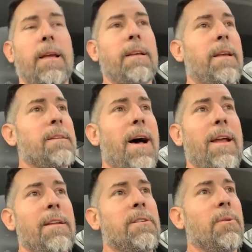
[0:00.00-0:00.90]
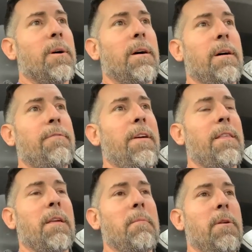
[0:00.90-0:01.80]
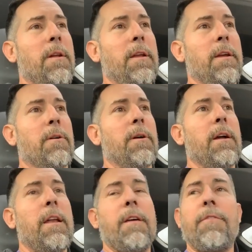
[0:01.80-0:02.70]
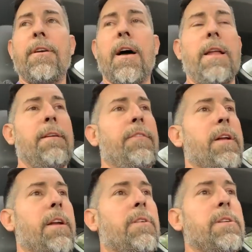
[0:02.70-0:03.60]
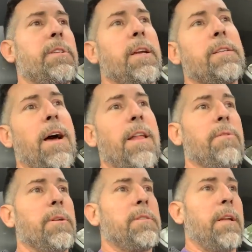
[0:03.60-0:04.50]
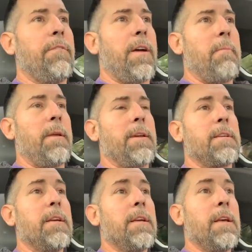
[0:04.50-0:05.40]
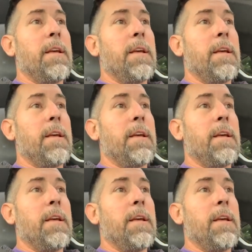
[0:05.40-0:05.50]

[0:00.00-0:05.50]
Get tied into a faith community, if you're not a Christian, get tied into a city fan, because